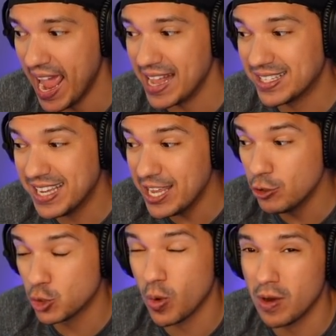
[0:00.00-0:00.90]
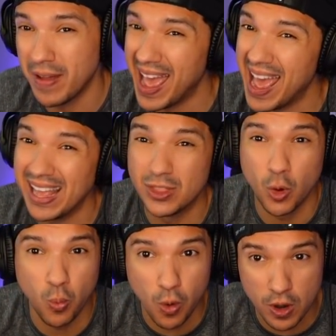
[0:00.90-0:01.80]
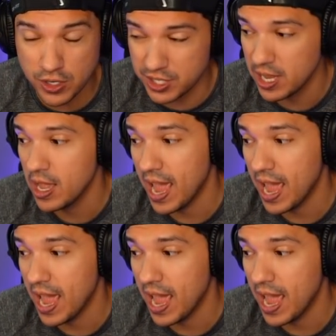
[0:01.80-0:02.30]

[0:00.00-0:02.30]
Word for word: and TU12 had the worst